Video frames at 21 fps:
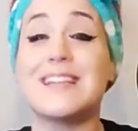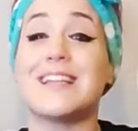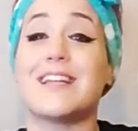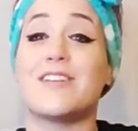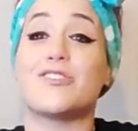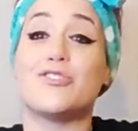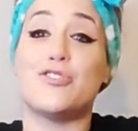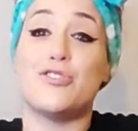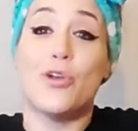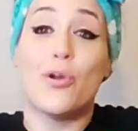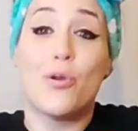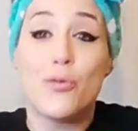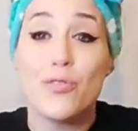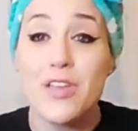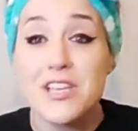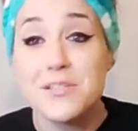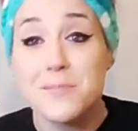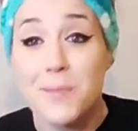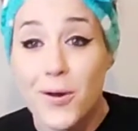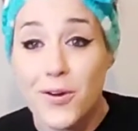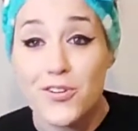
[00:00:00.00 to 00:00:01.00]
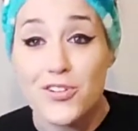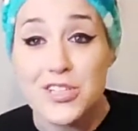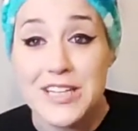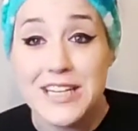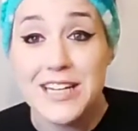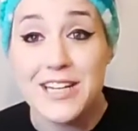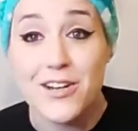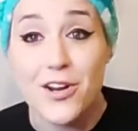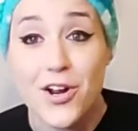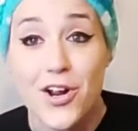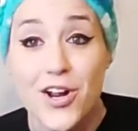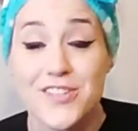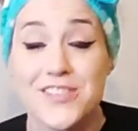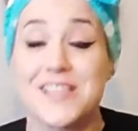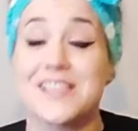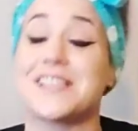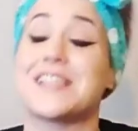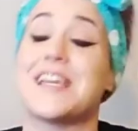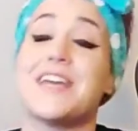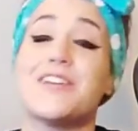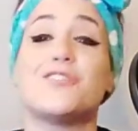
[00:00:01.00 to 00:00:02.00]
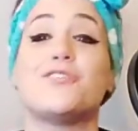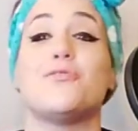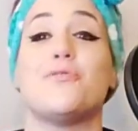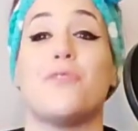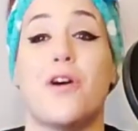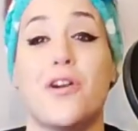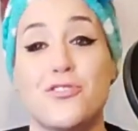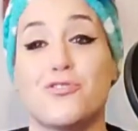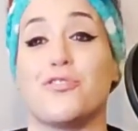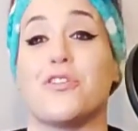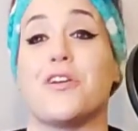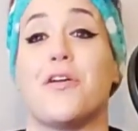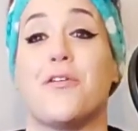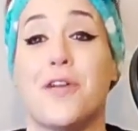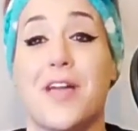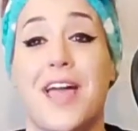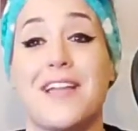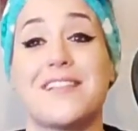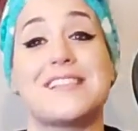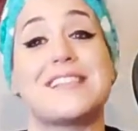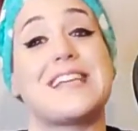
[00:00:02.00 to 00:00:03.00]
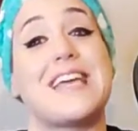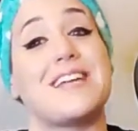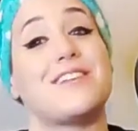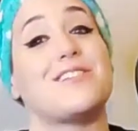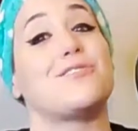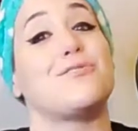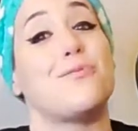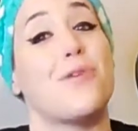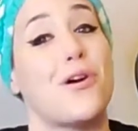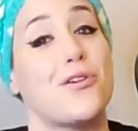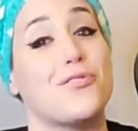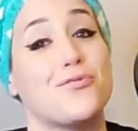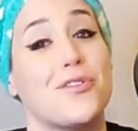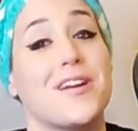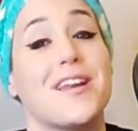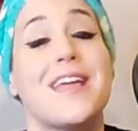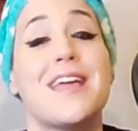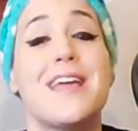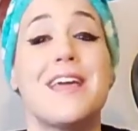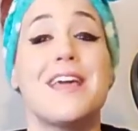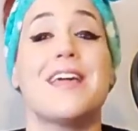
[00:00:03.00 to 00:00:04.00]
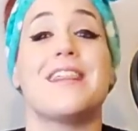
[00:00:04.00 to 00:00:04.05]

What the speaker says: Let's do this, Motor City Nerds. Let's get to 200, okay? Let's get to 200.